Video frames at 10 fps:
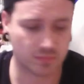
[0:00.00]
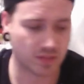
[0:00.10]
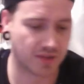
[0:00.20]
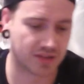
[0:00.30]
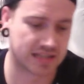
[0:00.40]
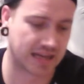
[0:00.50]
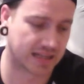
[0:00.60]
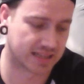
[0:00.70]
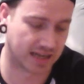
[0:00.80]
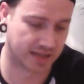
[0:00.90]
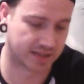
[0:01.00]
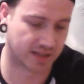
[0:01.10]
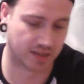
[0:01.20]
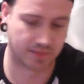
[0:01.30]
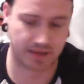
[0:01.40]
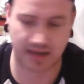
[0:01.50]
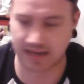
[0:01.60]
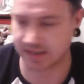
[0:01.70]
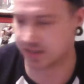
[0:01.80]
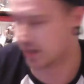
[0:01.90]
The Sega Saturn is going to be
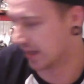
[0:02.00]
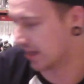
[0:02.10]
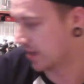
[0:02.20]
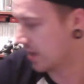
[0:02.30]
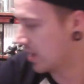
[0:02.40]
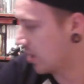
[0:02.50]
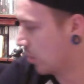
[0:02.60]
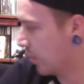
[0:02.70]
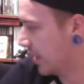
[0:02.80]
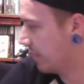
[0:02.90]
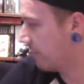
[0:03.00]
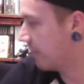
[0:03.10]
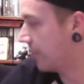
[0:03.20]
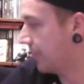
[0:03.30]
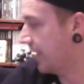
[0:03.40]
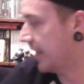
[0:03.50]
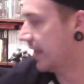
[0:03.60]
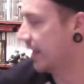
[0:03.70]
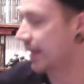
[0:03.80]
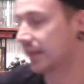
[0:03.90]
added to that with
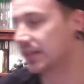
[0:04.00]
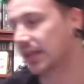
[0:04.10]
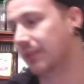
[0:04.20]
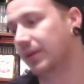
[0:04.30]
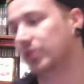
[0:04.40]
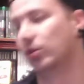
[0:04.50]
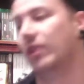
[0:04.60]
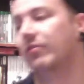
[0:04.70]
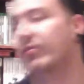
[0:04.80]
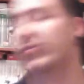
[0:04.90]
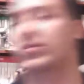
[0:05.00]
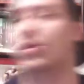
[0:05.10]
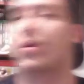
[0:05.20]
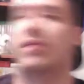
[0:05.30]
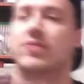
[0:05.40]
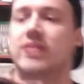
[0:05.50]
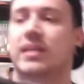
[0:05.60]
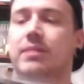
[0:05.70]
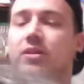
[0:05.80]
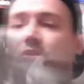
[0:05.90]
the Sega Mega Drive. So I've got Sega Mega Drive